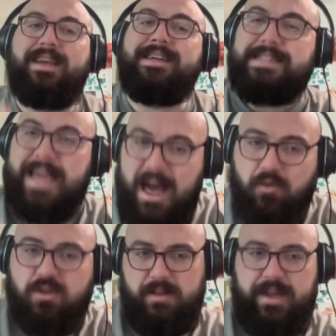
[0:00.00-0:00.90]
It's
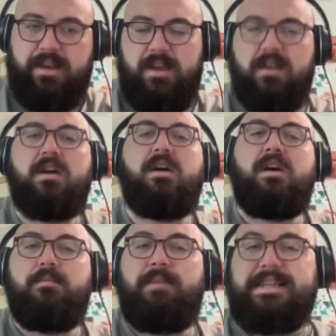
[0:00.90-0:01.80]
calculated
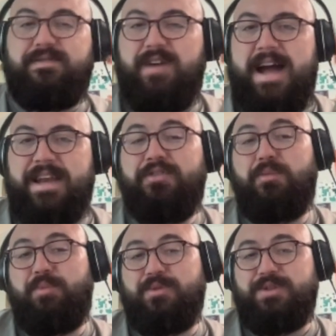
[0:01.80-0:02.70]
by dividing
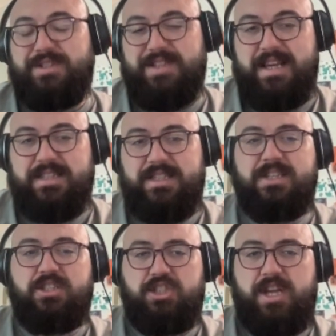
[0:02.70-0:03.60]
the
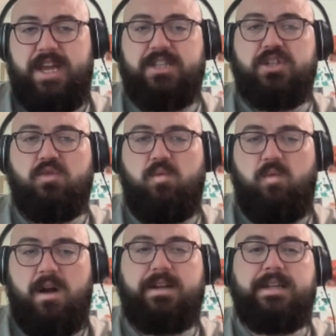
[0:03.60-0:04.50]
percentage change in
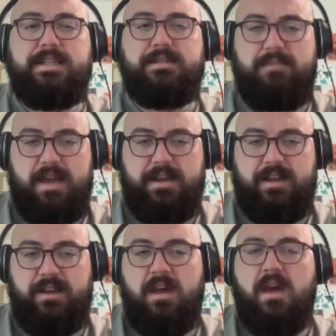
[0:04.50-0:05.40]
quantity
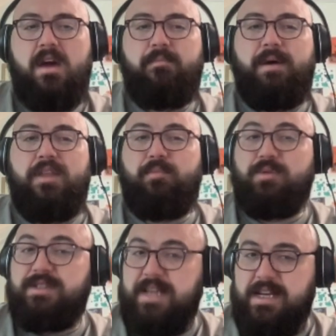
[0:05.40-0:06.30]
demanded by the
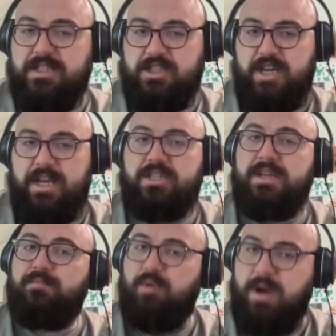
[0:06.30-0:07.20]
percentage change
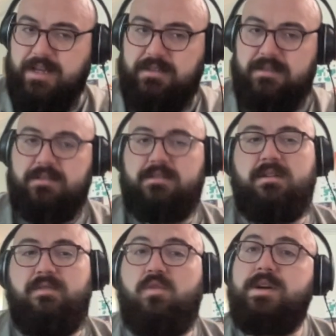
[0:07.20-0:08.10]
in price.
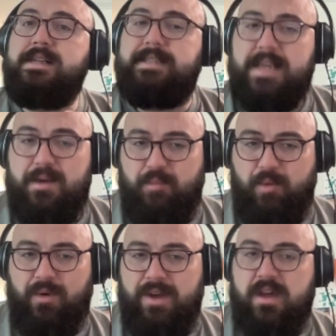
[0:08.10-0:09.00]
For
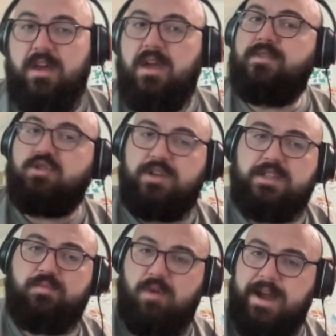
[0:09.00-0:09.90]
example, if a
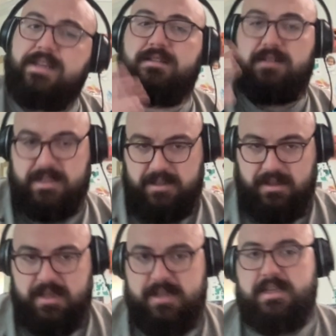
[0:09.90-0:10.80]
drink's price, as
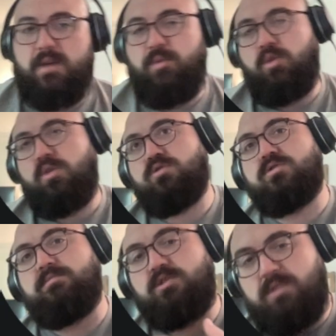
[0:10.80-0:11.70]
in the example, goes
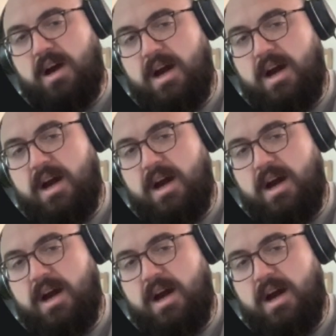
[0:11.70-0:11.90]
from $2